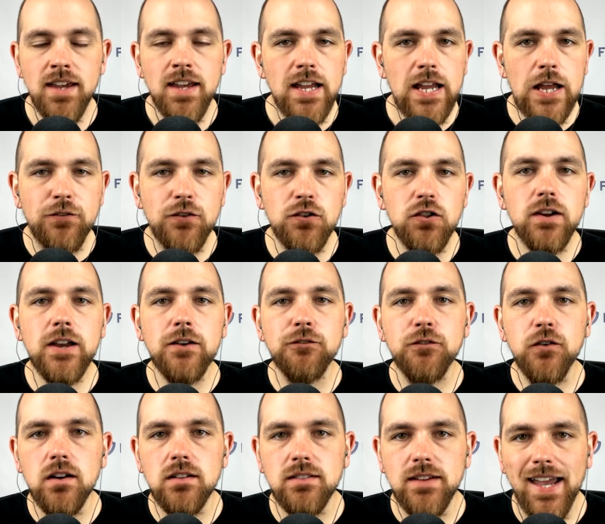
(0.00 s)
If you're looking for
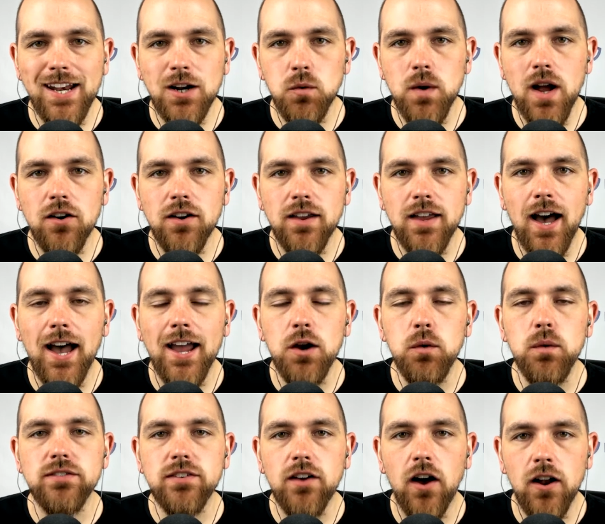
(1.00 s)
a later round guy who
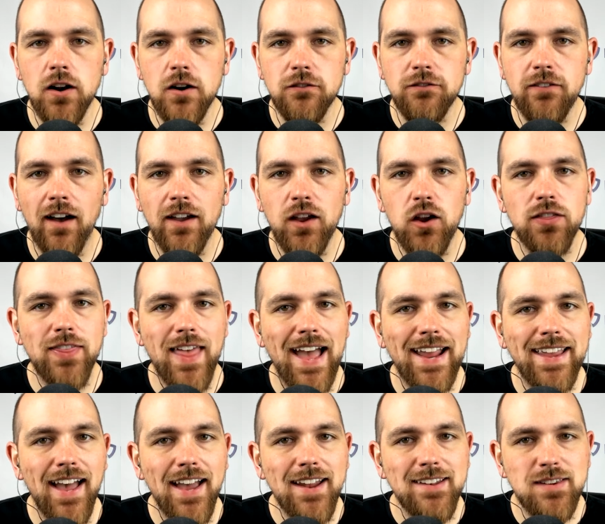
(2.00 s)
is undervalued, that
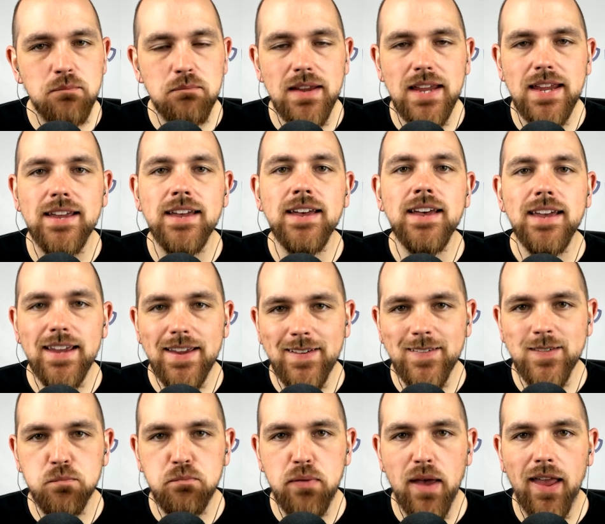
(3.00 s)
guy to me
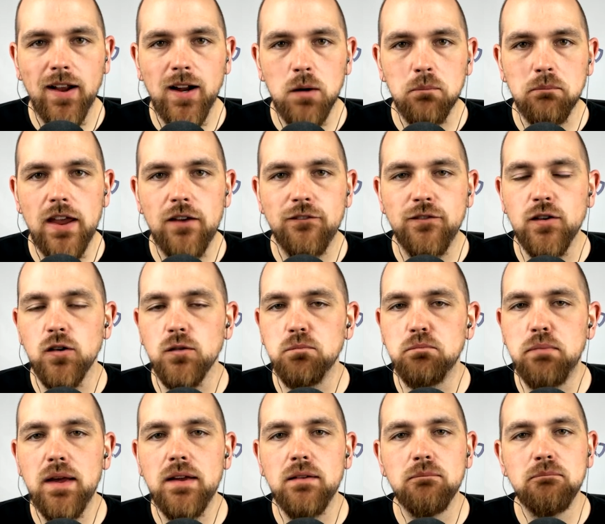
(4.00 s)
is Baker Mayfield.
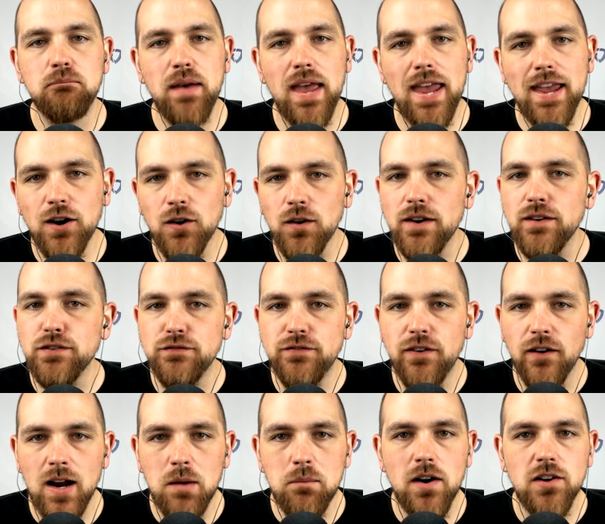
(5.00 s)
Ba- Baker is
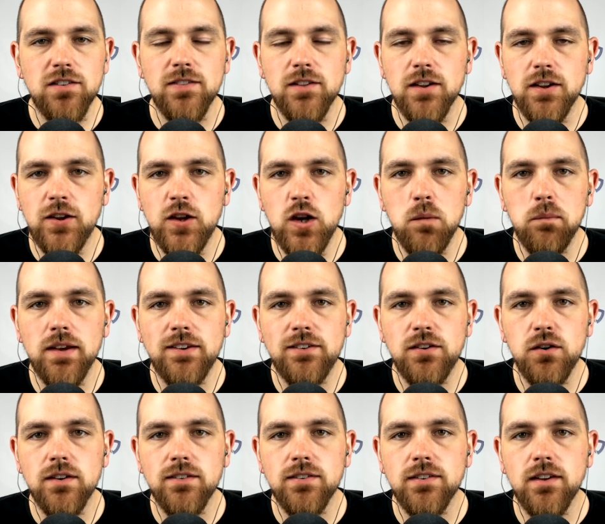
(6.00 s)
very much in the QB2
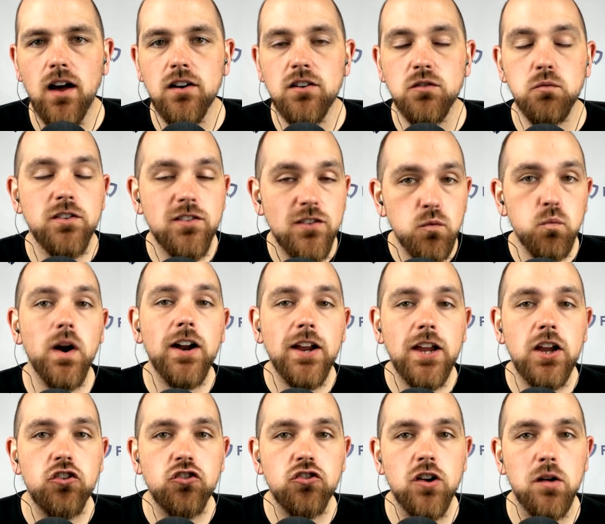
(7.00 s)
discussion, which is where
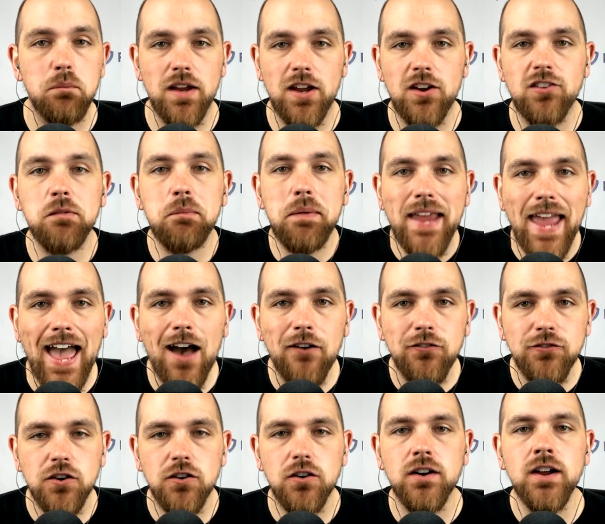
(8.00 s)
he should be. He should be
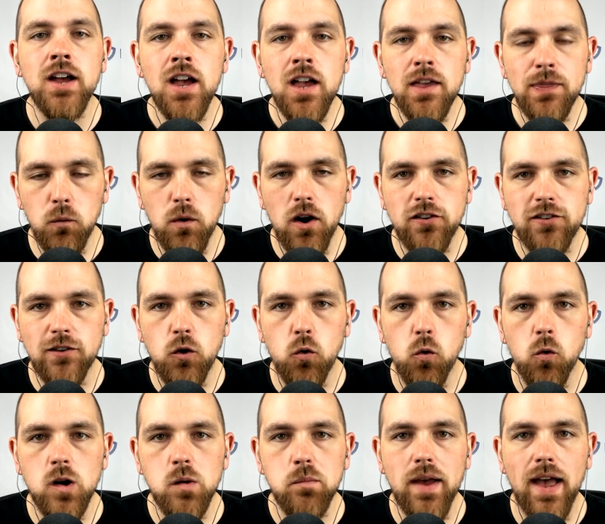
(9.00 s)
after the rushing
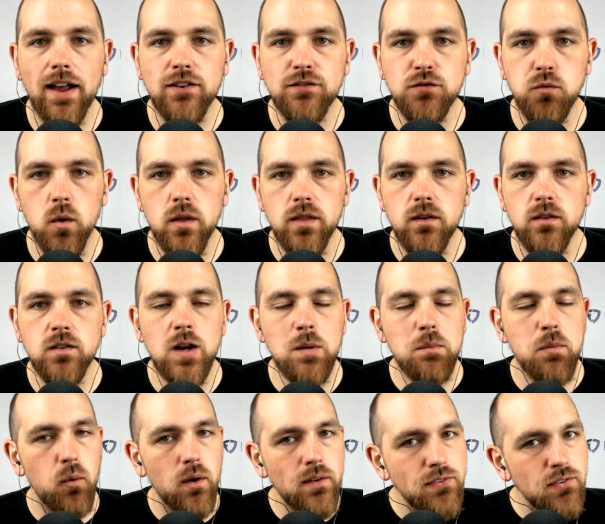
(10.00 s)
quarterbacks for this year. But
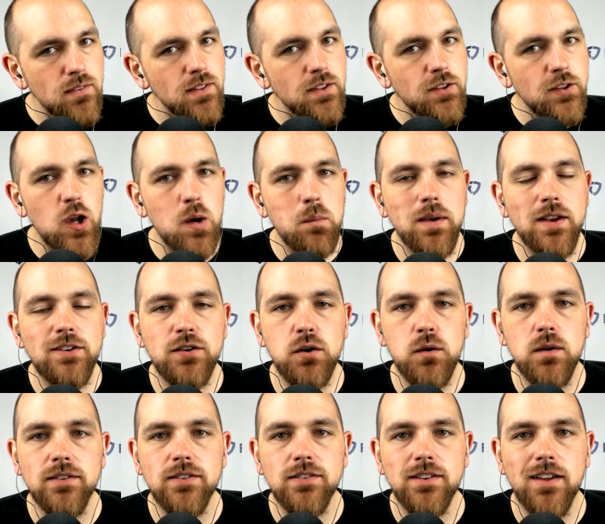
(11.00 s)
once you're in the QB2
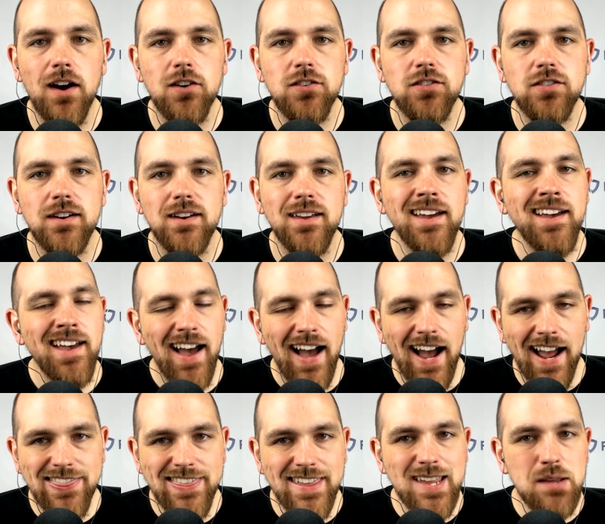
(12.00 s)
discussion, I
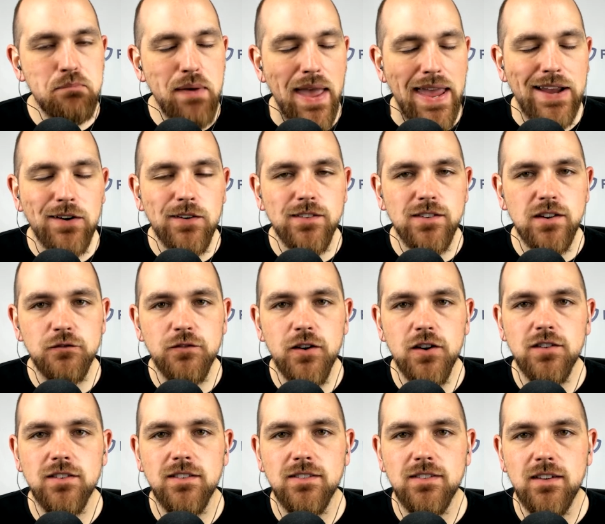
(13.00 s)
think Baker's
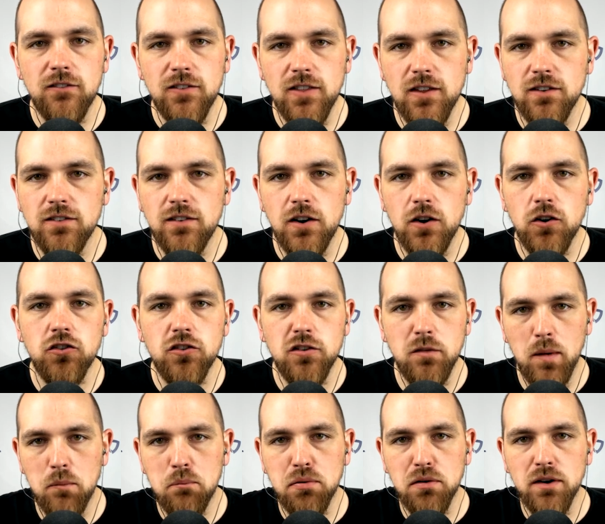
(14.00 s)
efficiency for this year should
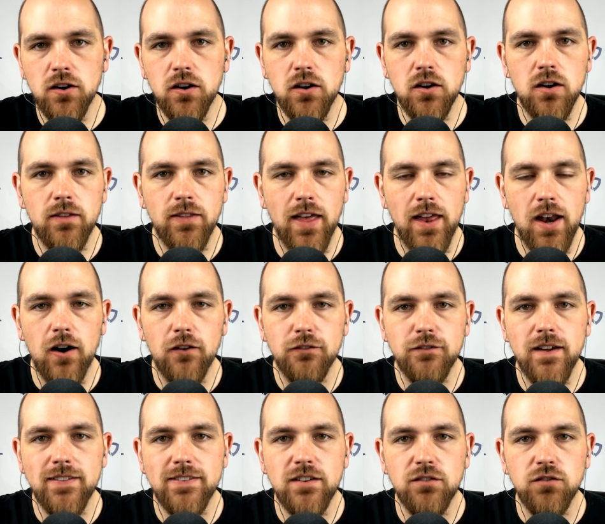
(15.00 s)
be pretty good. That
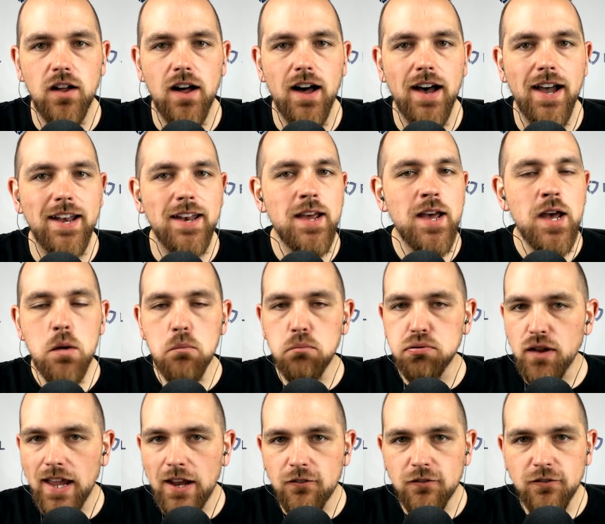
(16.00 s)
offensive line
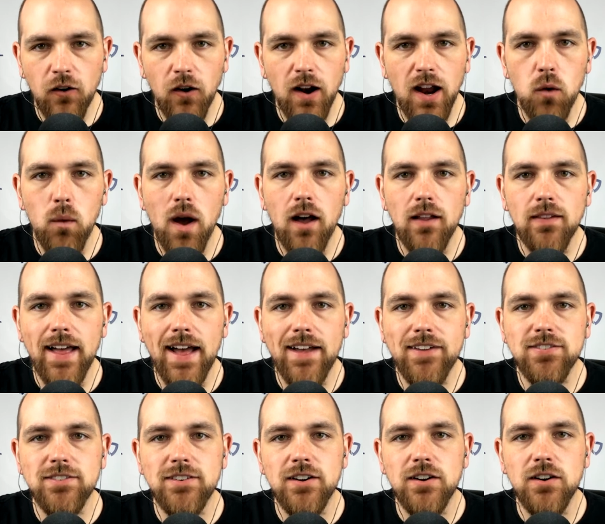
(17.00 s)
played very well
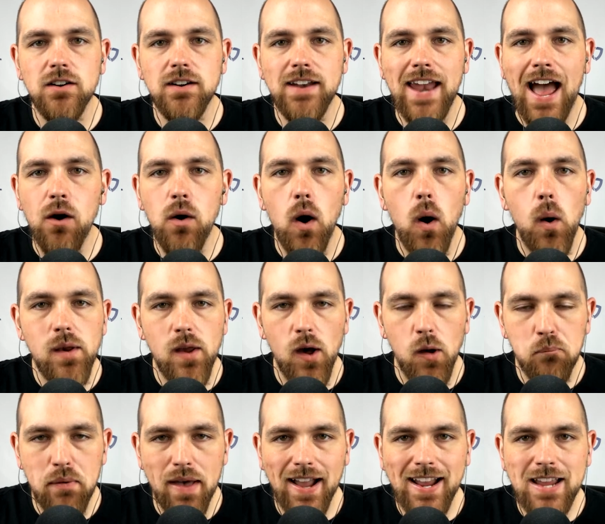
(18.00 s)
last year. Now Odell
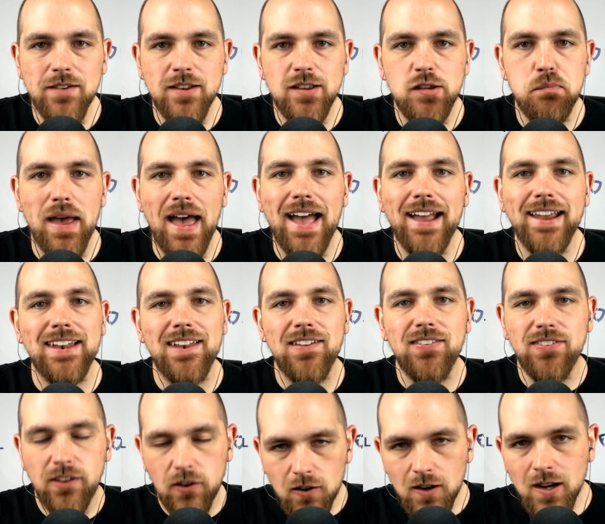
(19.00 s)
Beckham is back, and it's
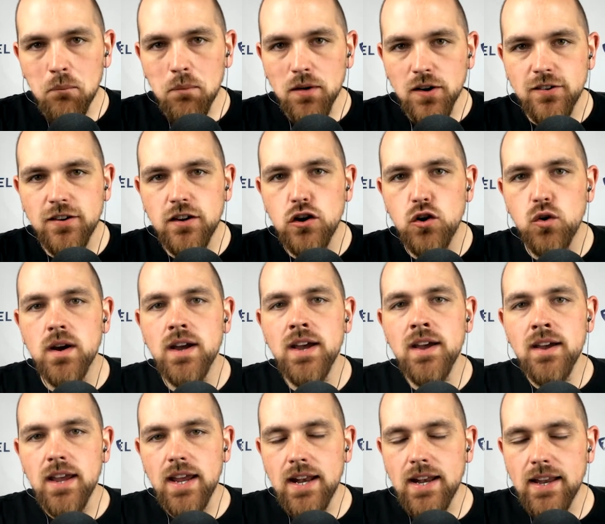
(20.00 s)
year number two
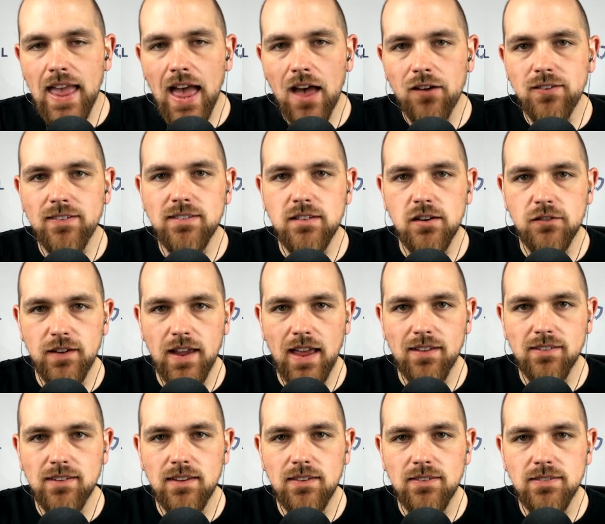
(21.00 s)
in Kevin
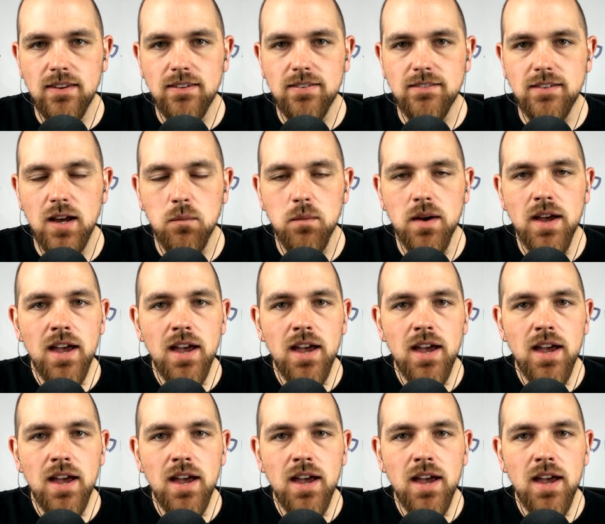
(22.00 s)
Stefanski's system.